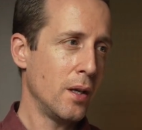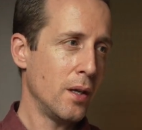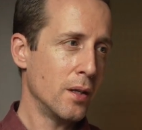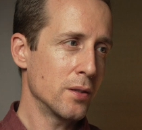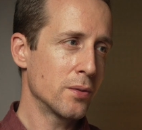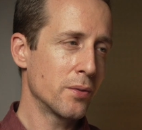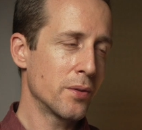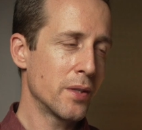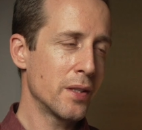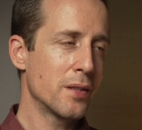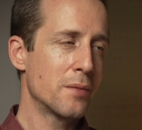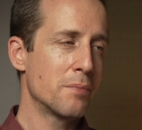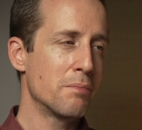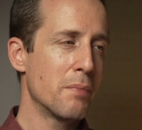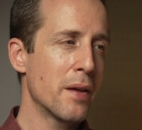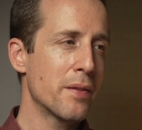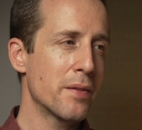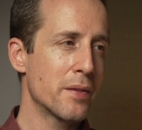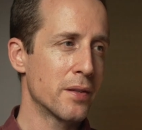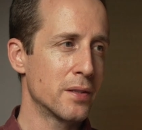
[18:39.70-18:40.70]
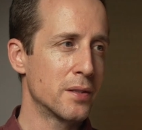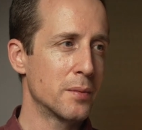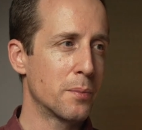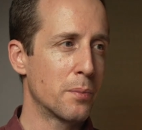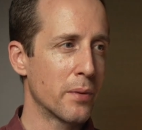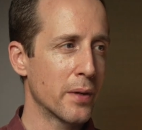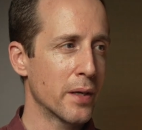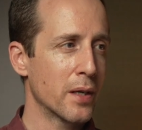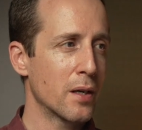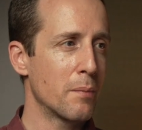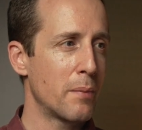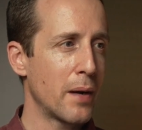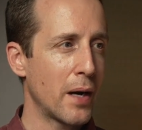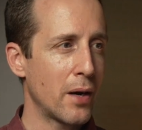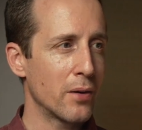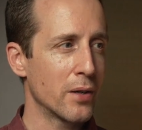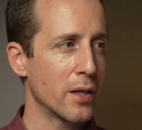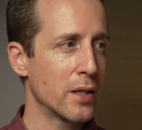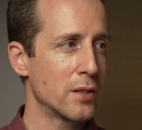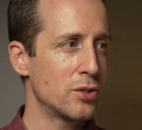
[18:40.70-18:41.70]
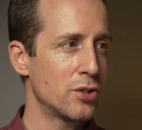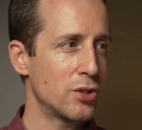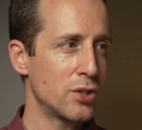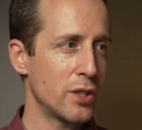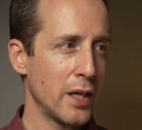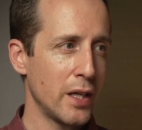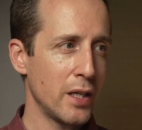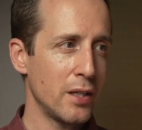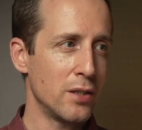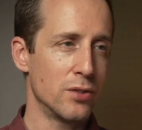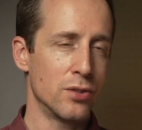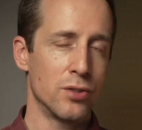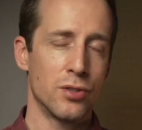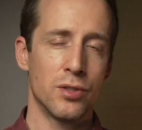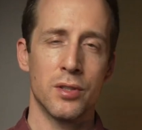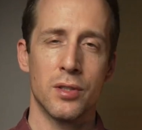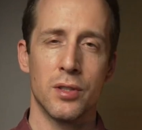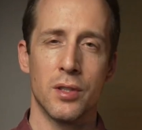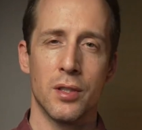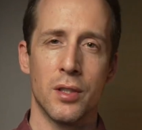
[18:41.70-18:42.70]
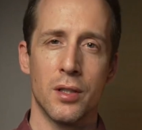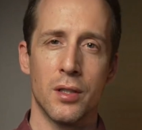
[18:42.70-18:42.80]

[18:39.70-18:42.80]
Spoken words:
So these methods bring about a change,